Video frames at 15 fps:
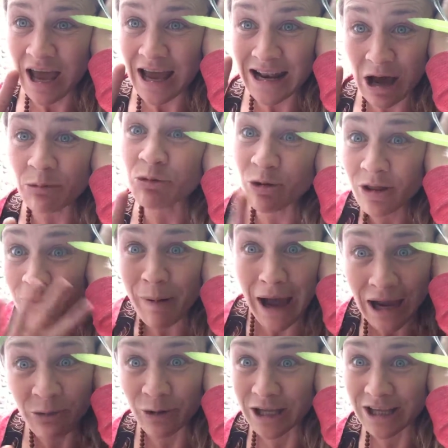And now I'm doing them
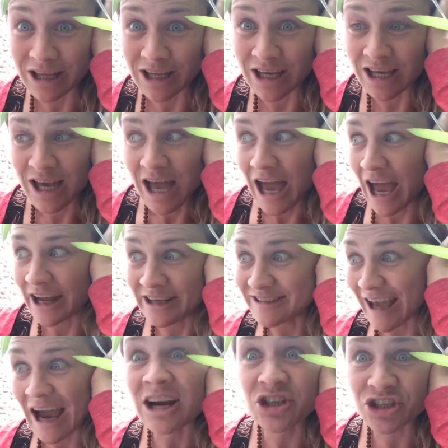bi-weekly, and
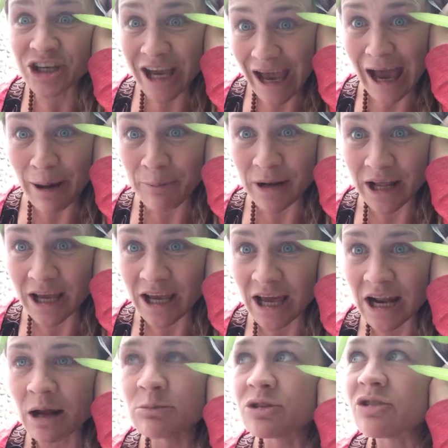it's actually happening.
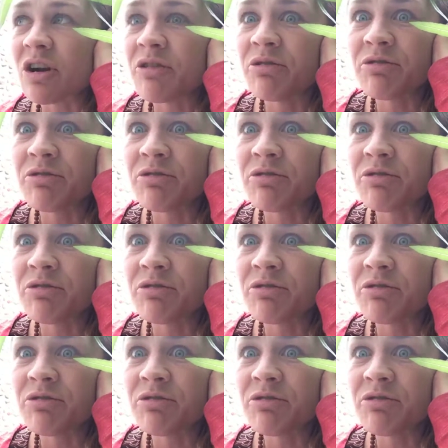And I'm just